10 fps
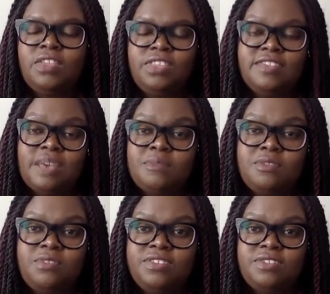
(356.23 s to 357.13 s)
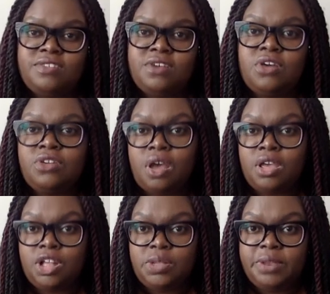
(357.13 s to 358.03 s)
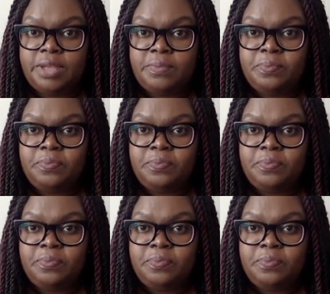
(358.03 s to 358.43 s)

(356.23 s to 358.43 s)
these types of visas are not included.